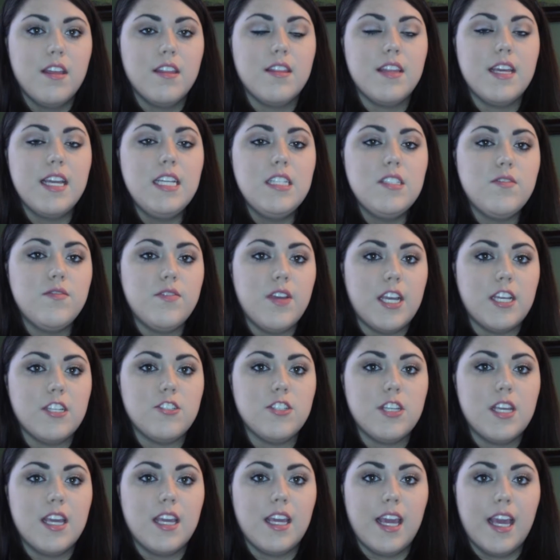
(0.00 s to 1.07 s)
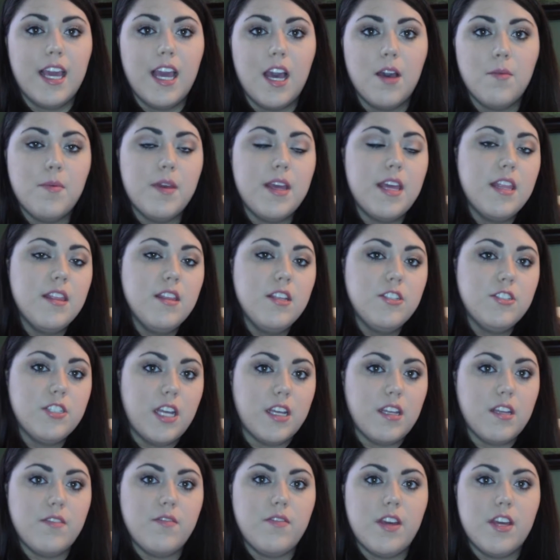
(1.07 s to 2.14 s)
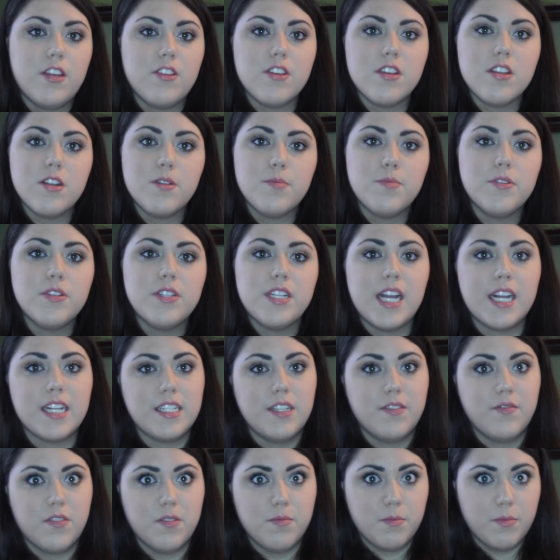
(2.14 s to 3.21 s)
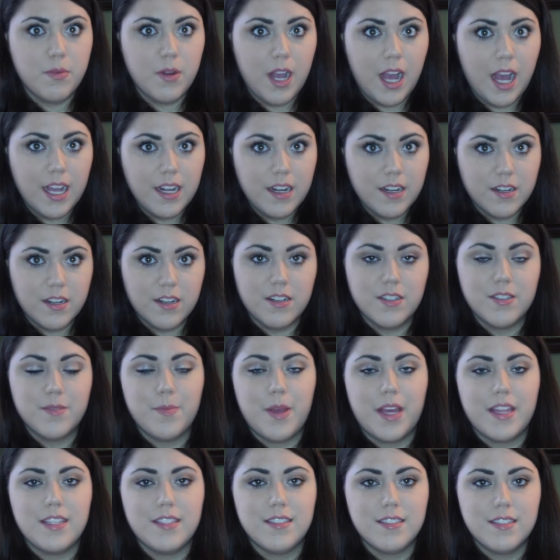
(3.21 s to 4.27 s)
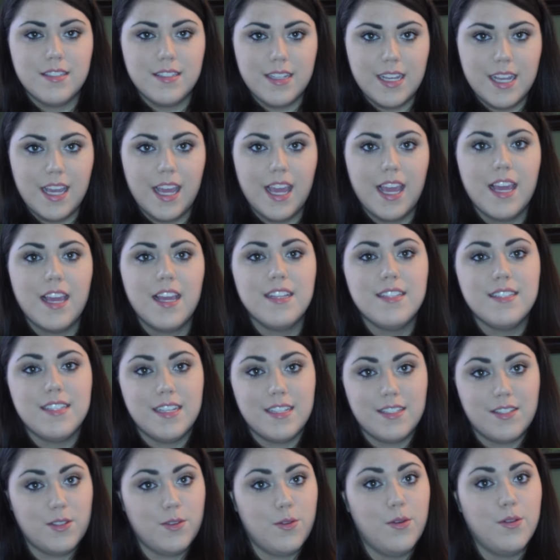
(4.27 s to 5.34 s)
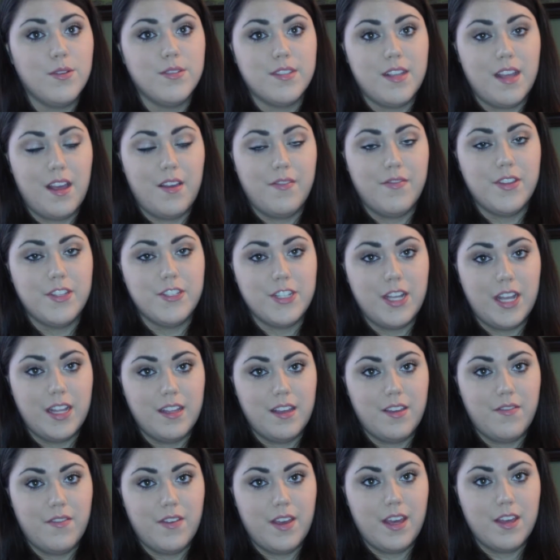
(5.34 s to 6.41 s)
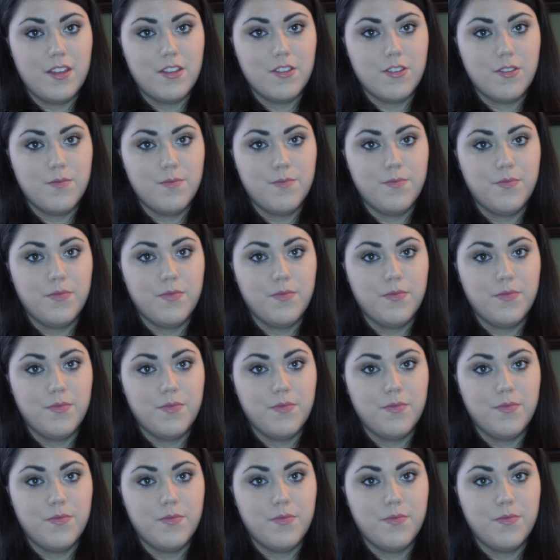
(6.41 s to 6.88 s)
These fish can get up in the jellyfish and are protected from predators by the stinging tentacles of the jellyfish.